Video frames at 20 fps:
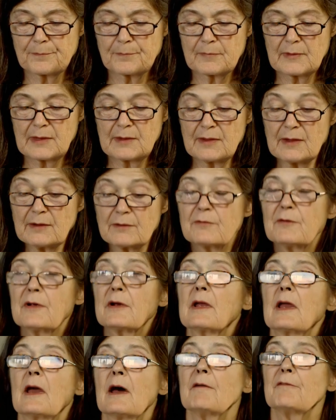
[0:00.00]
Now, that's
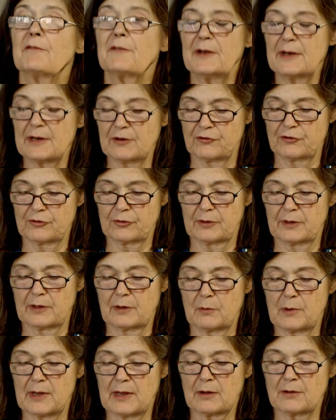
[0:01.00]
very confidential in
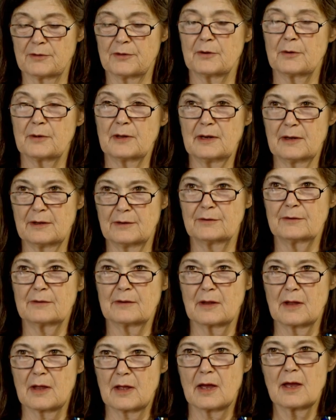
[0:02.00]
a way, although it is
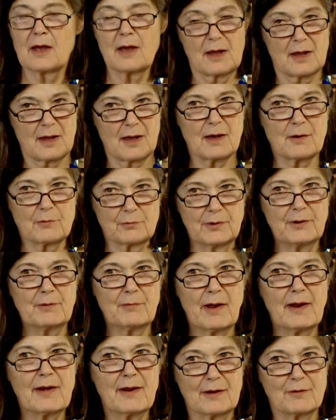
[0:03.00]
a
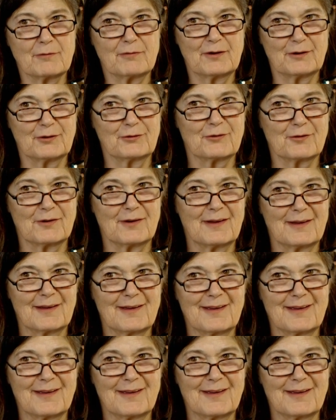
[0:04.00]
rewriting of history.